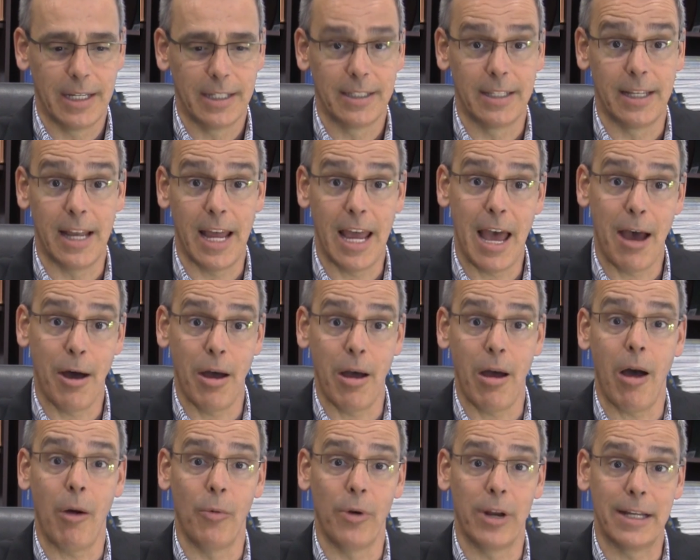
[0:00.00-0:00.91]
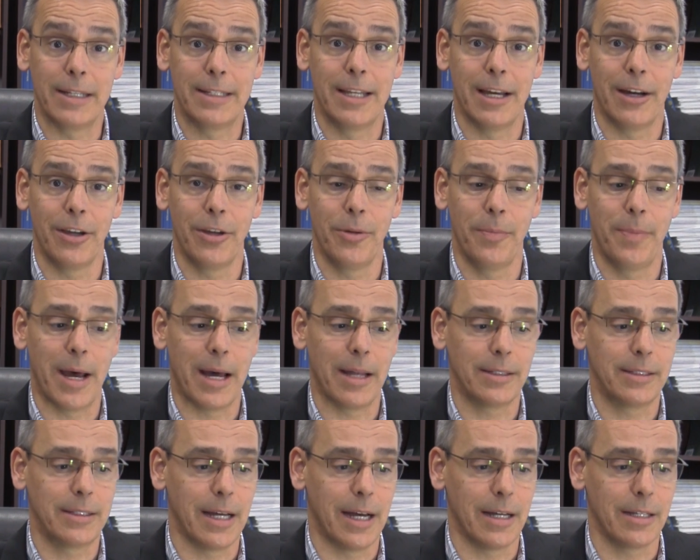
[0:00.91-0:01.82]
Today I want to tell you
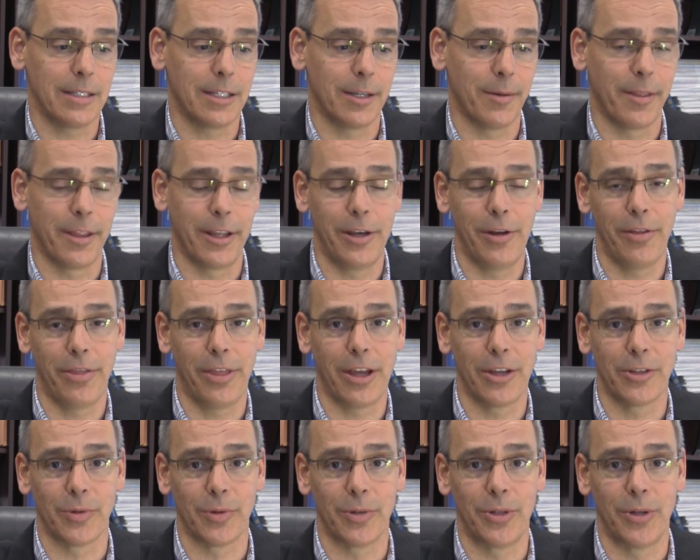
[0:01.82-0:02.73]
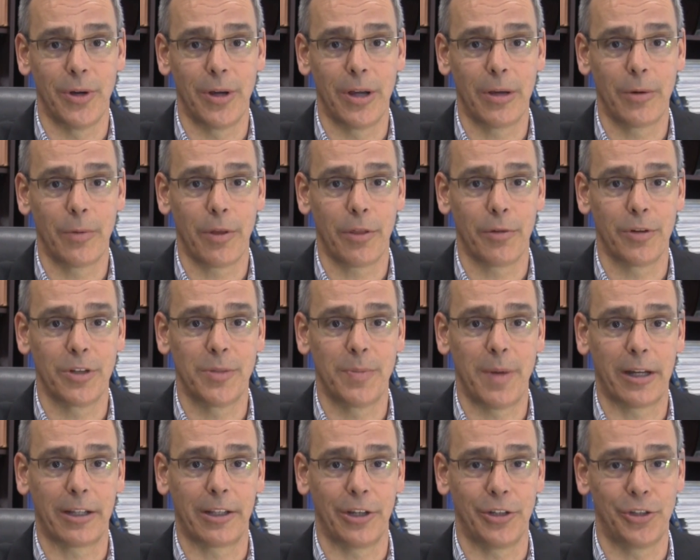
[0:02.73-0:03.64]
about some of the new things we're doing with
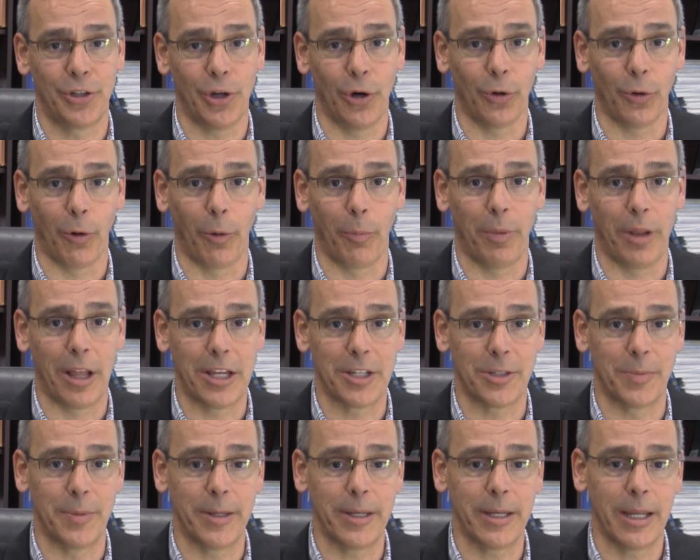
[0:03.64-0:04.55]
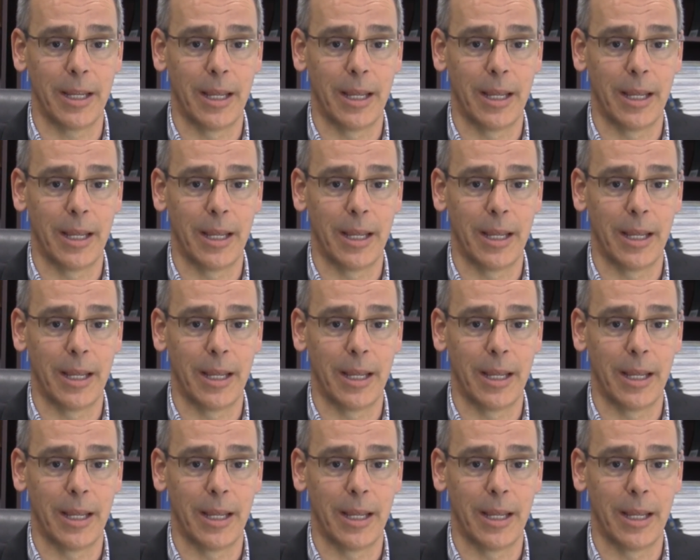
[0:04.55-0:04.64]
respect to shoulder replacement